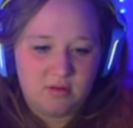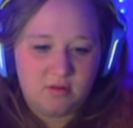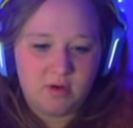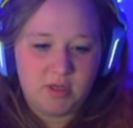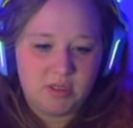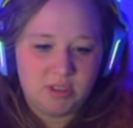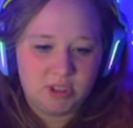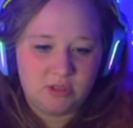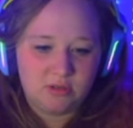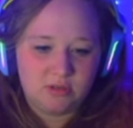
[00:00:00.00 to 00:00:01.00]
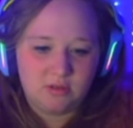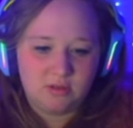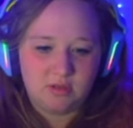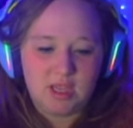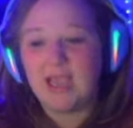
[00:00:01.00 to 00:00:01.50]
Crunch.
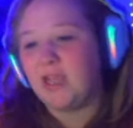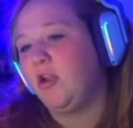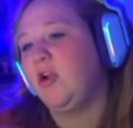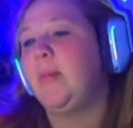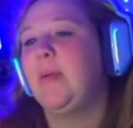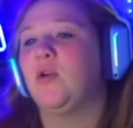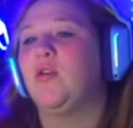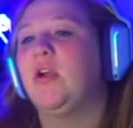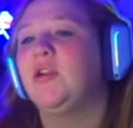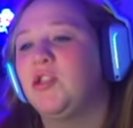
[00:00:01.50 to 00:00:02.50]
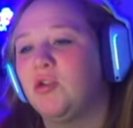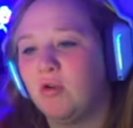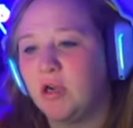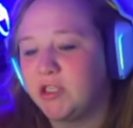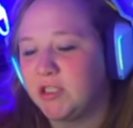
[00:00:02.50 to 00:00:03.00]
I can only remember Crunch, so
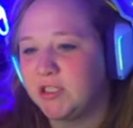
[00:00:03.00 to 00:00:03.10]
Crunch is